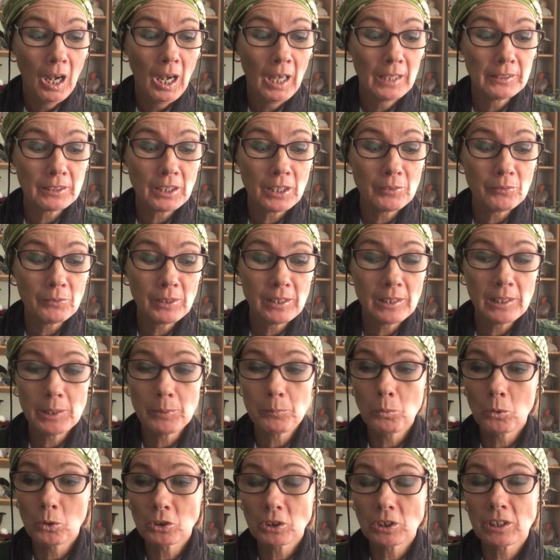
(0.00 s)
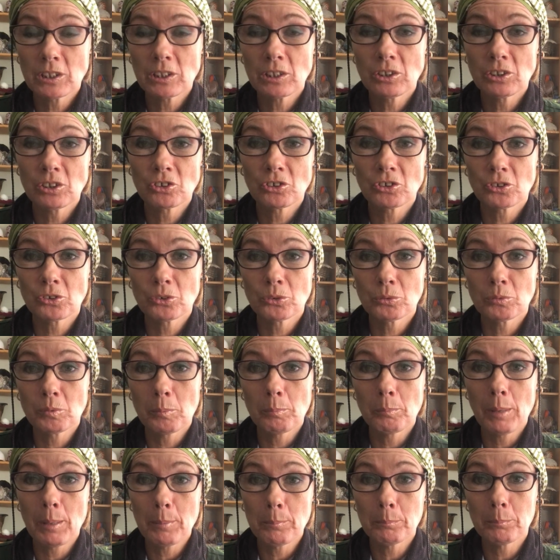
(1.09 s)
And I really wanted to
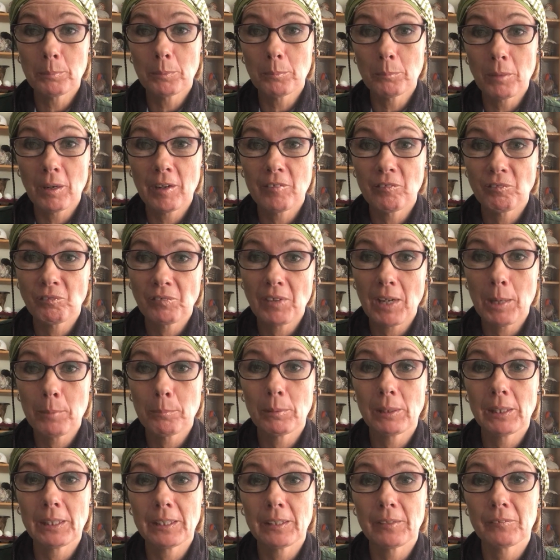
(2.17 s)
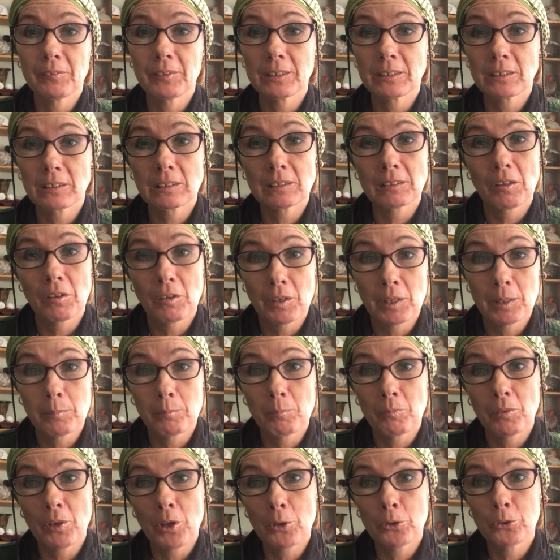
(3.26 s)
remember my family at this
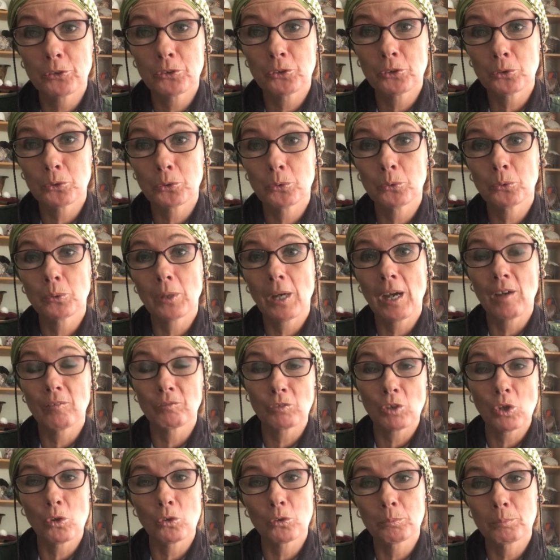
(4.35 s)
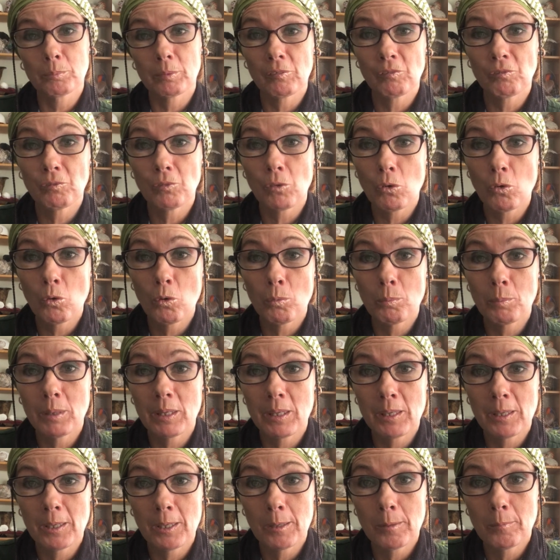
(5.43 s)
time, those who have gone before
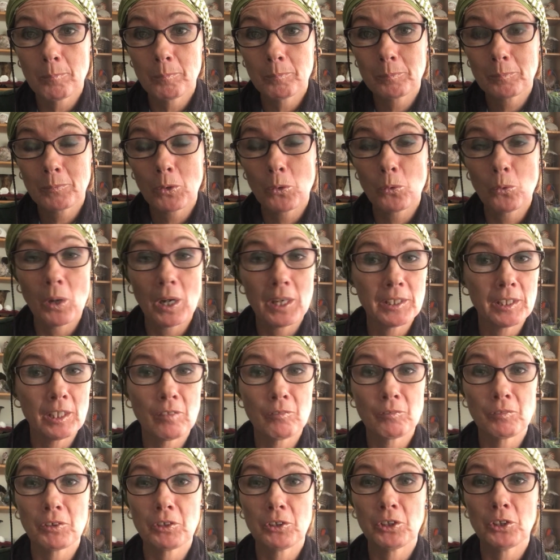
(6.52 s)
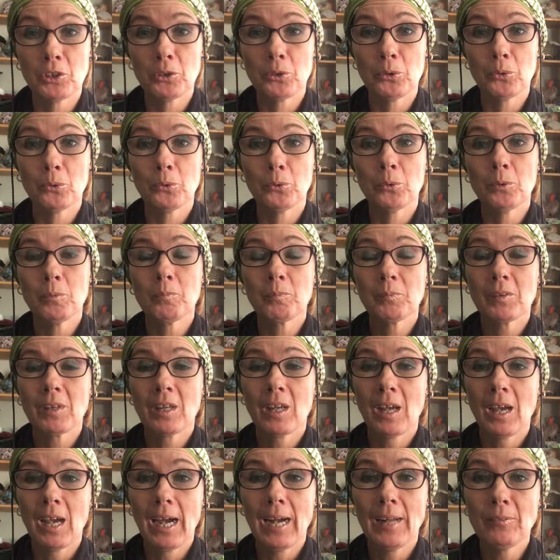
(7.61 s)
me, who I never knew,
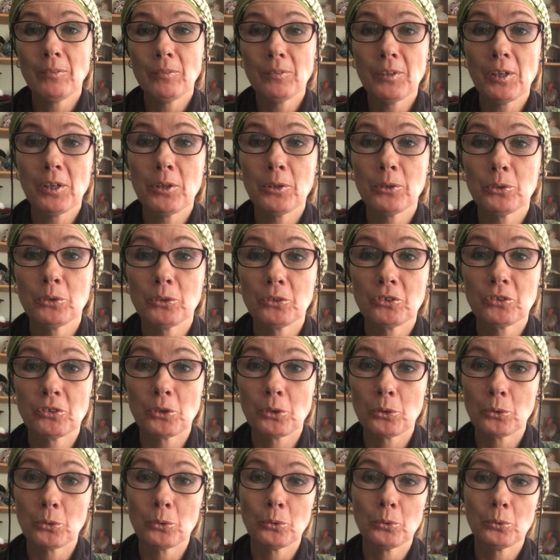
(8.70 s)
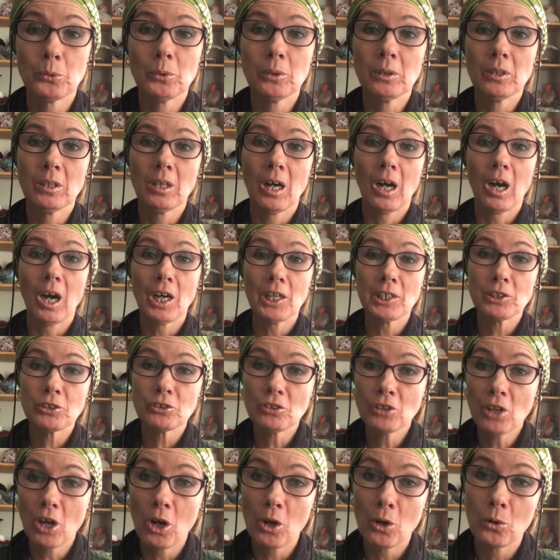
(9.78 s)
and those who I
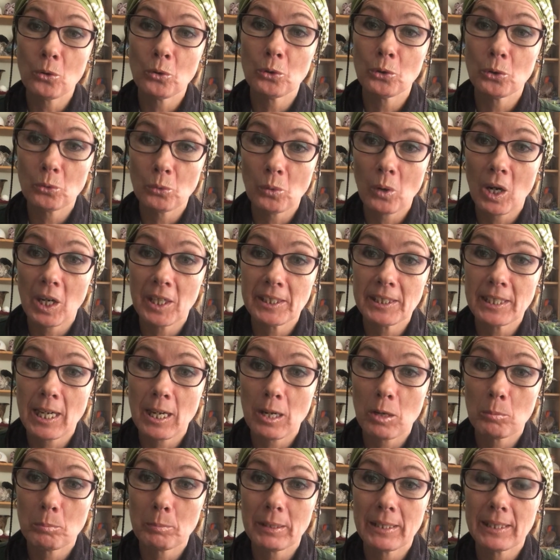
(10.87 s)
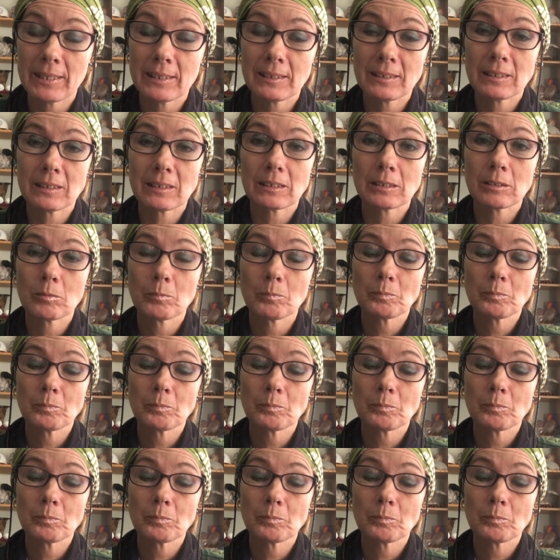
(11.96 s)
know who I now miss.